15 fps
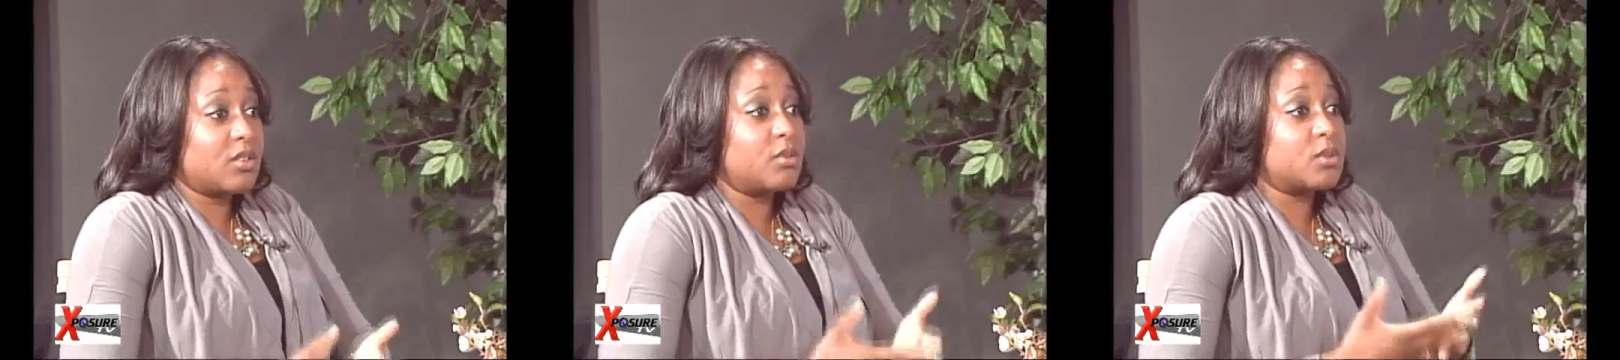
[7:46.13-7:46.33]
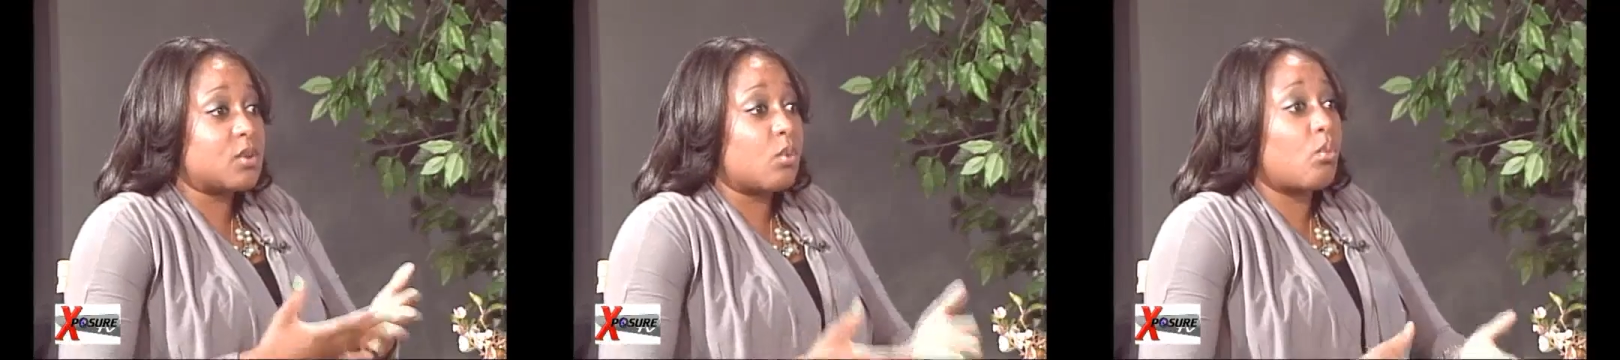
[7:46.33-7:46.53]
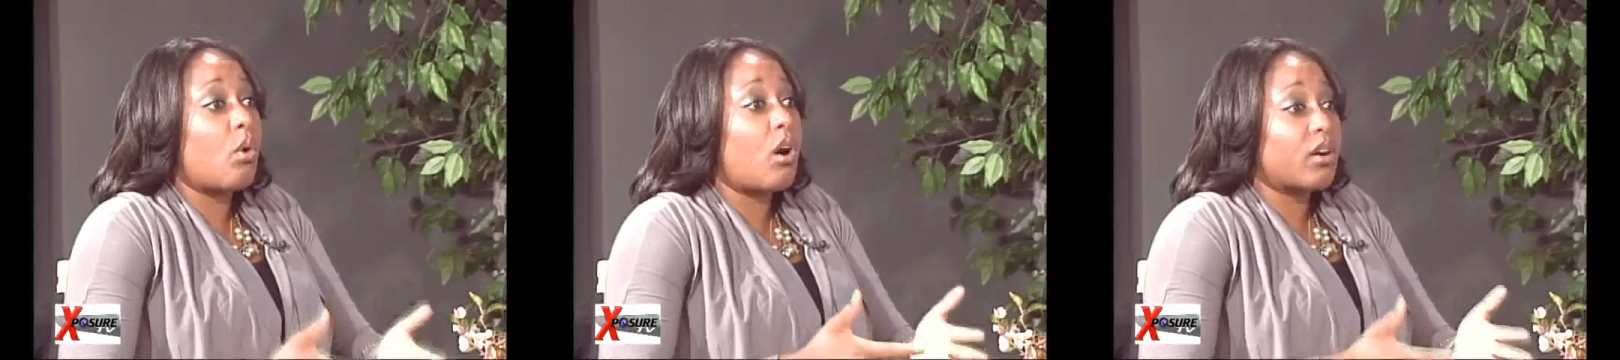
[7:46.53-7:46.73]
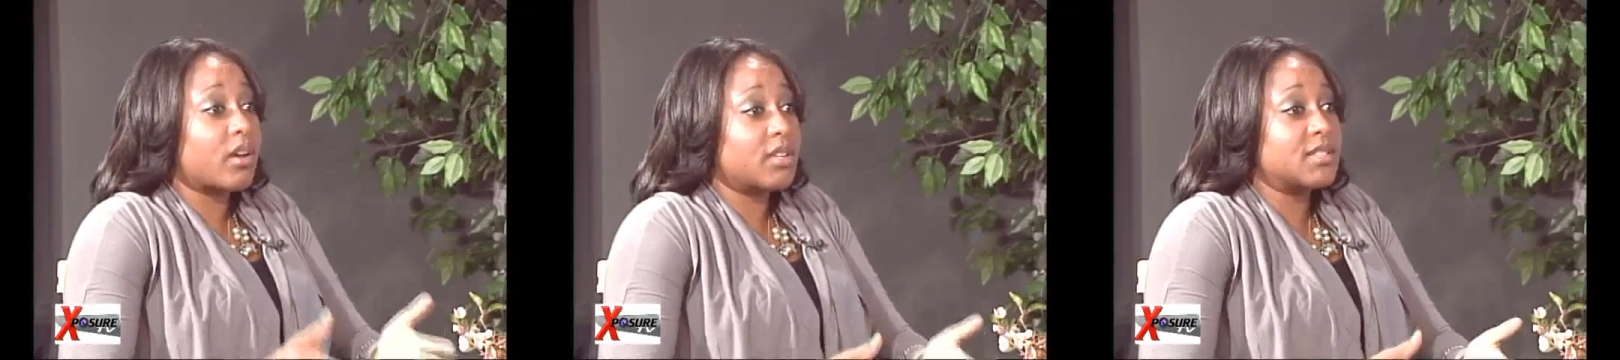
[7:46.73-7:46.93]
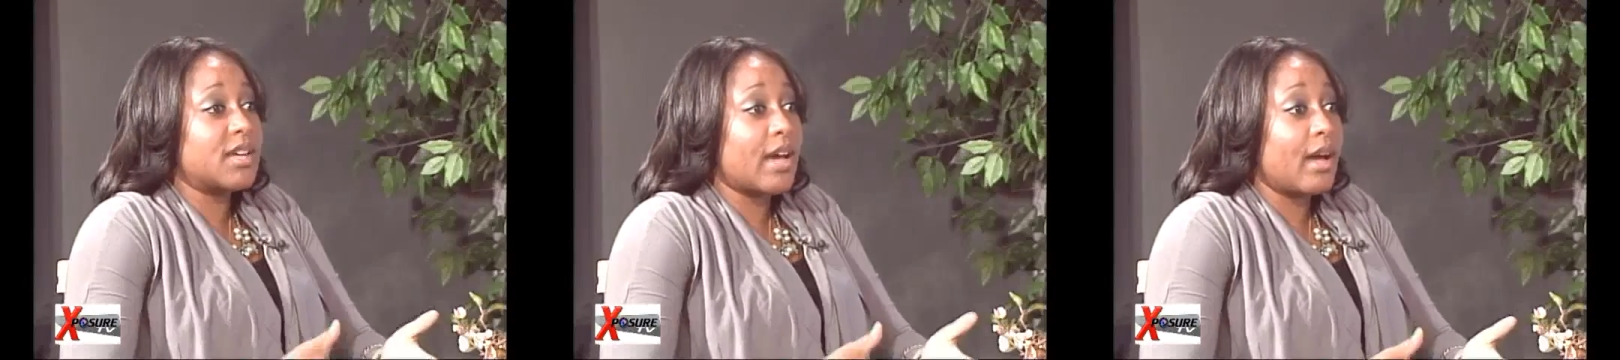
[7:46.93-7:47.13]
He was a
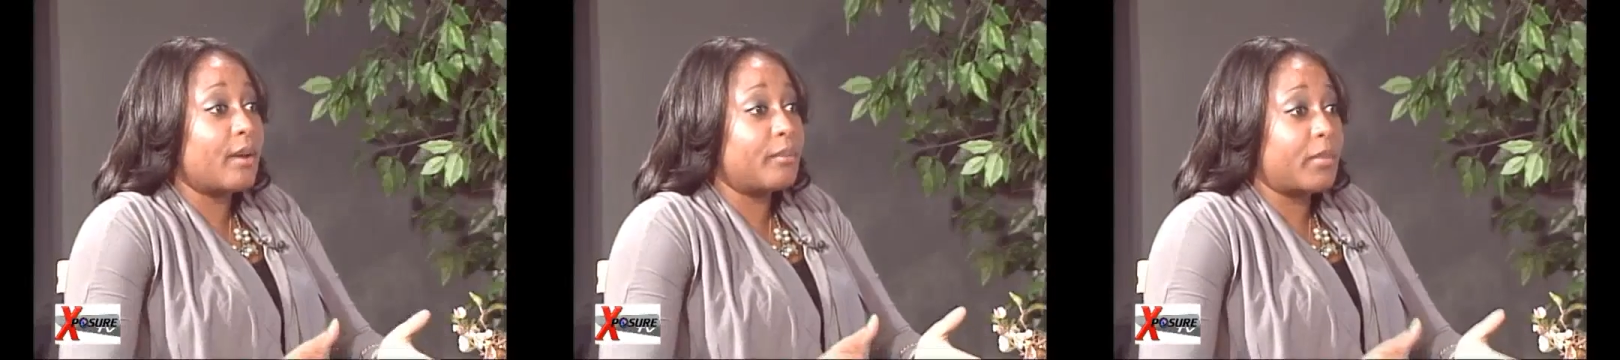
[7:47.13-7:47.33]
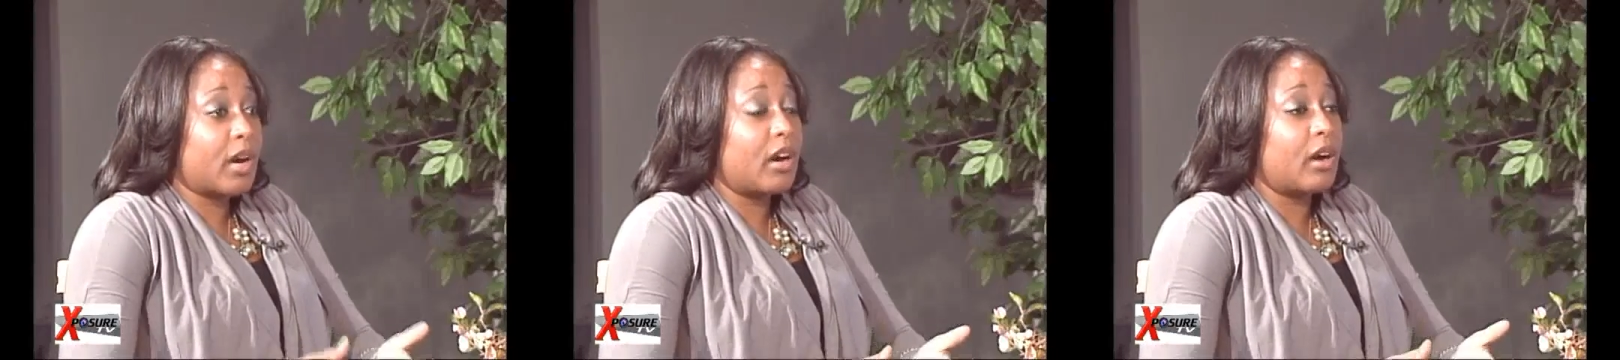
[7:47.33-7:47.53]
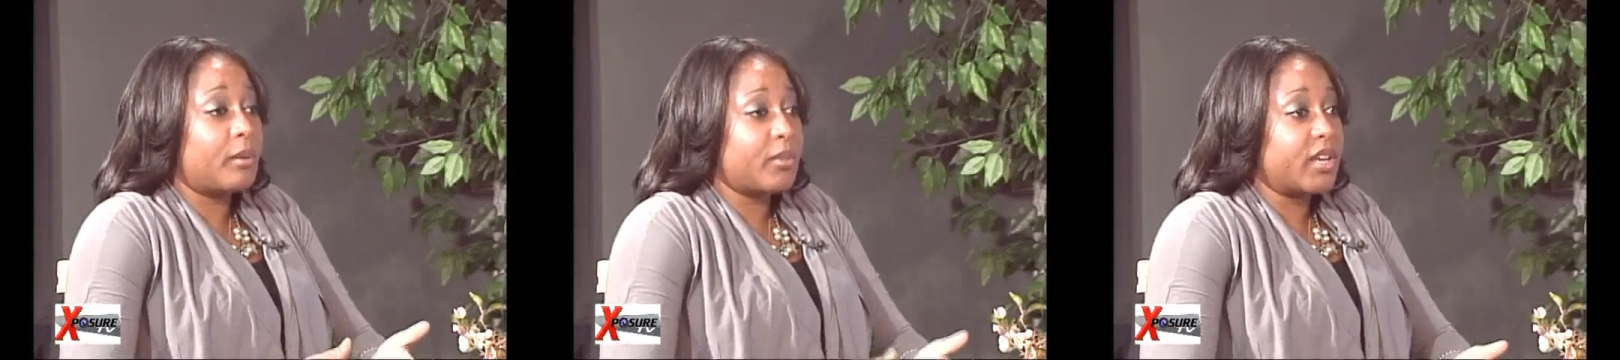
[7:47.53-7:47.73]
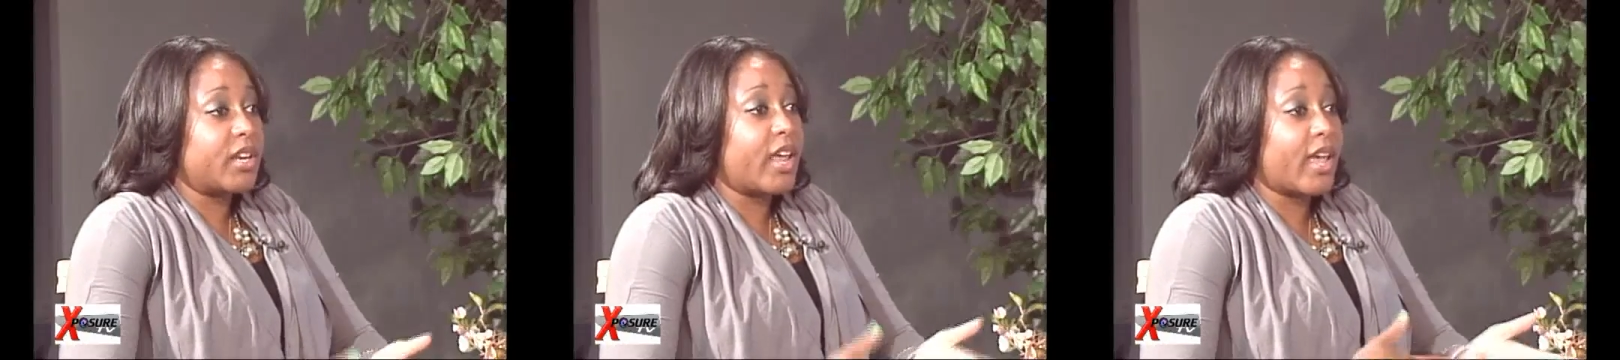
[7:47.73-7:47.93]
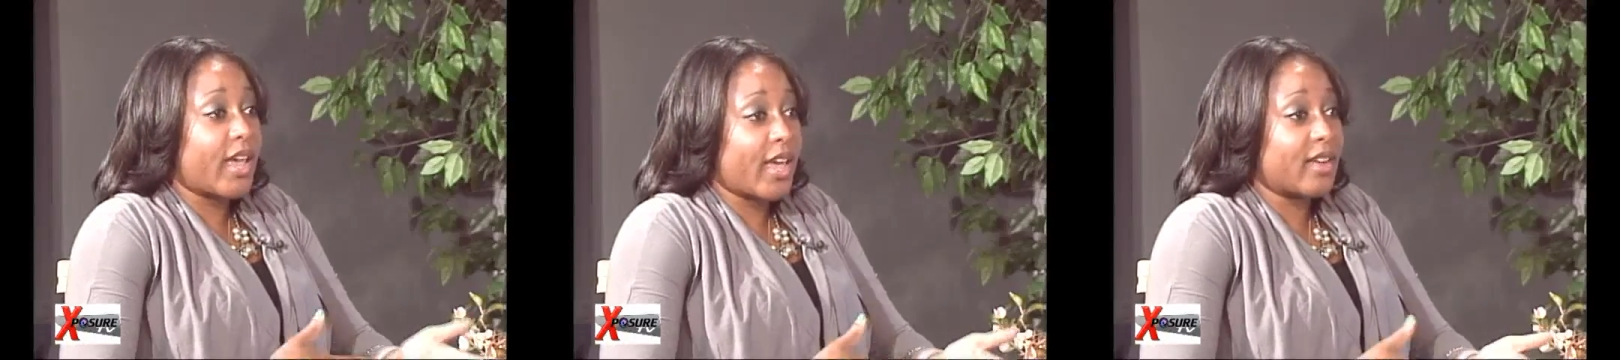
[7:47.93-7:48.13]
walking time bomb and
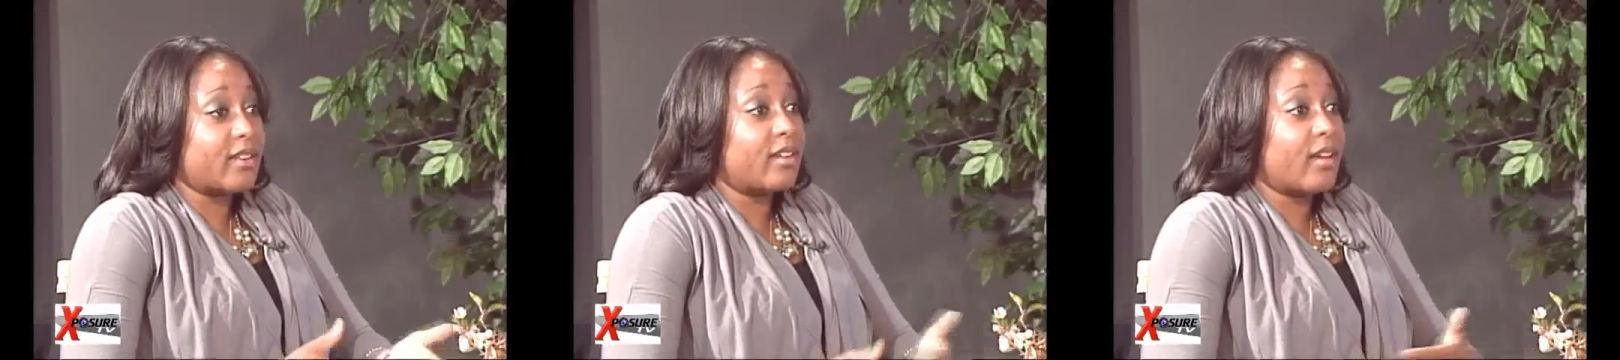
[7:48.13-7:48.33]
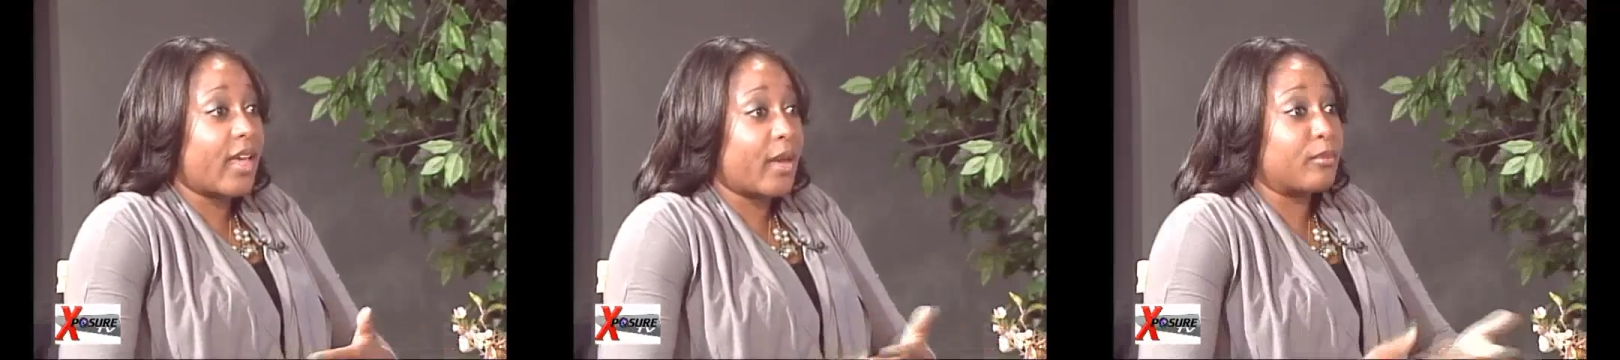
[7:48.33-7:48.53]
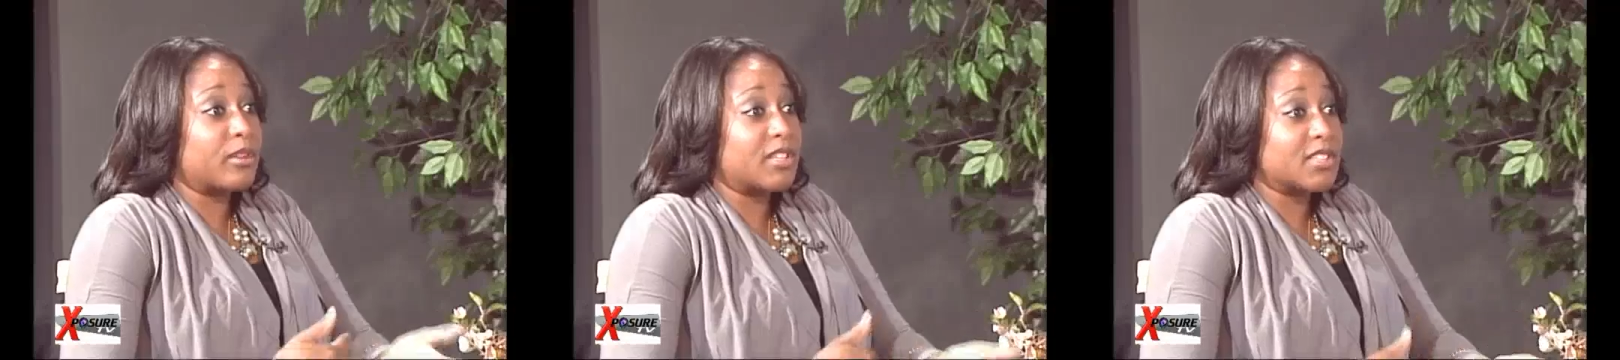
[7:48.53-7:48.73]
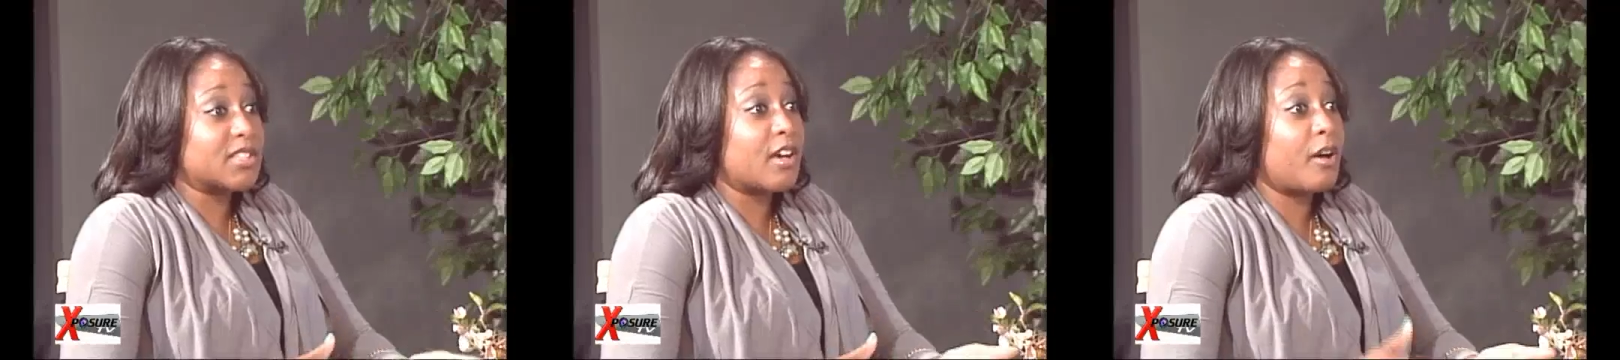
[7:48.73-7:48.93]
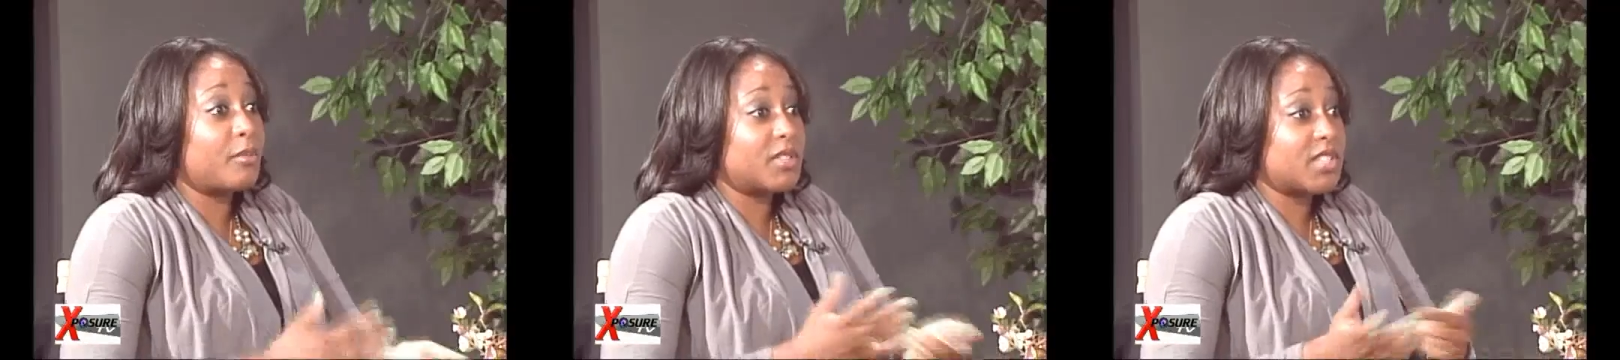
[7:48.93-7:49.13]
they had the ambulance
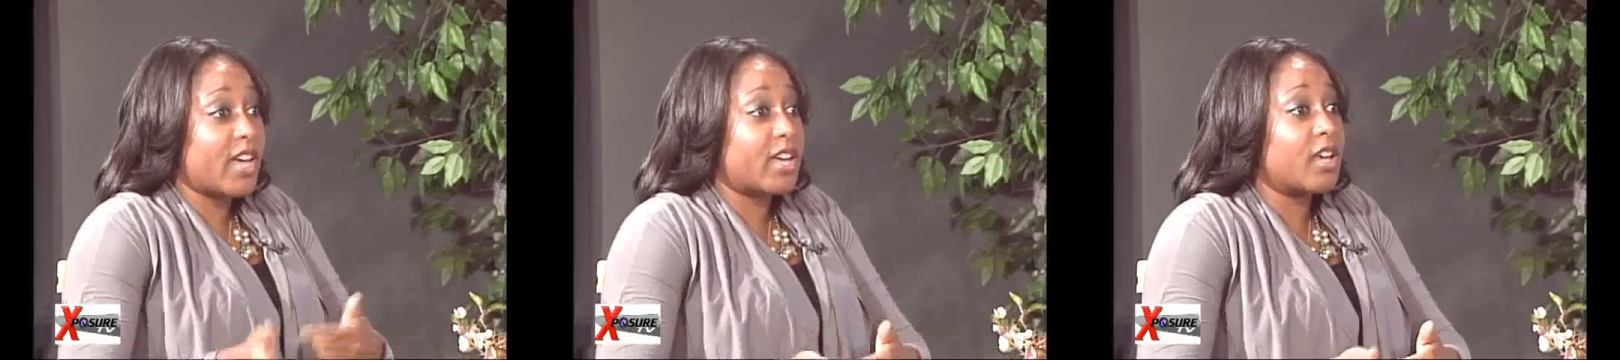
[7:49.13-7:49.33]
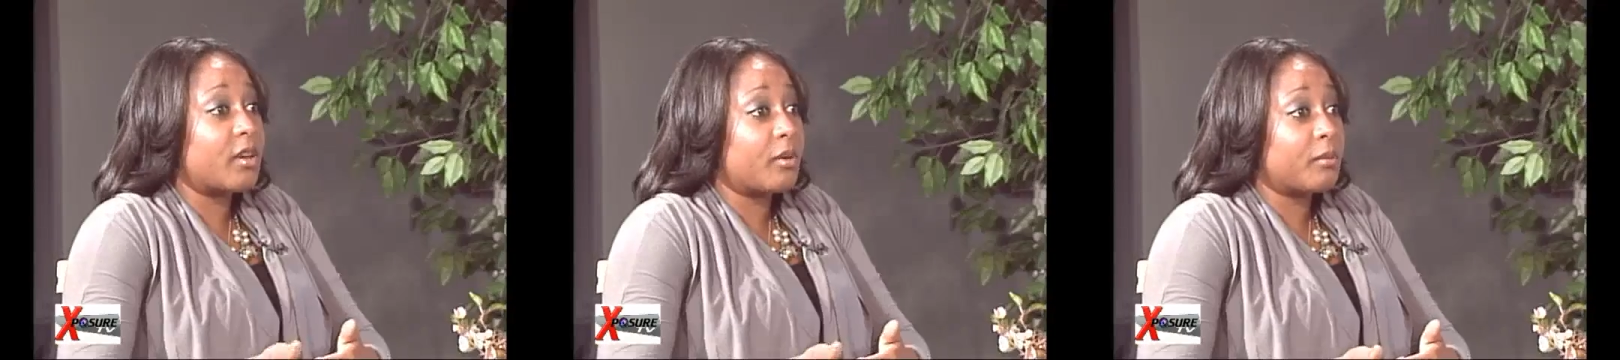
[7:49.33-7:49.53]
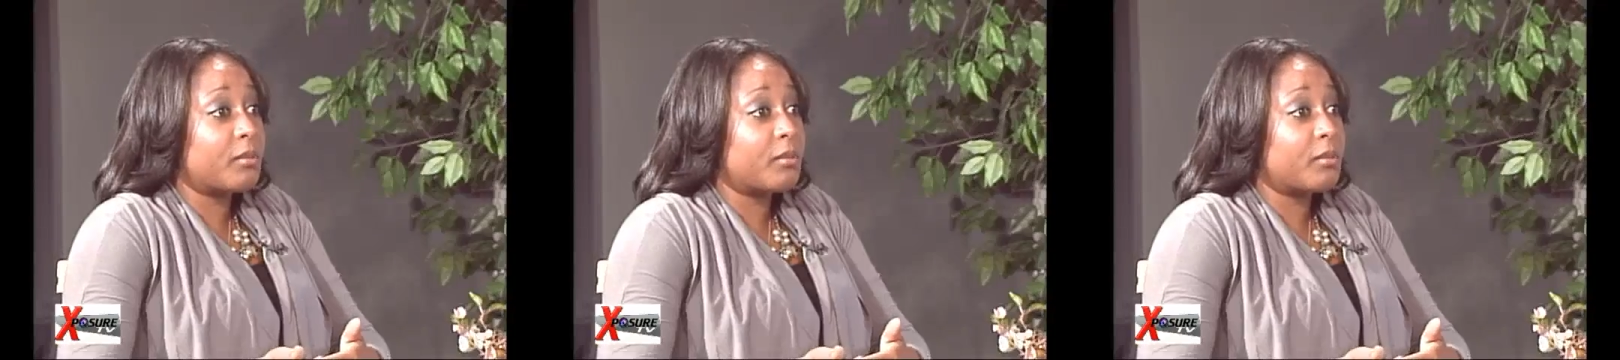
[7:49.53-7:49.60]
come and take him.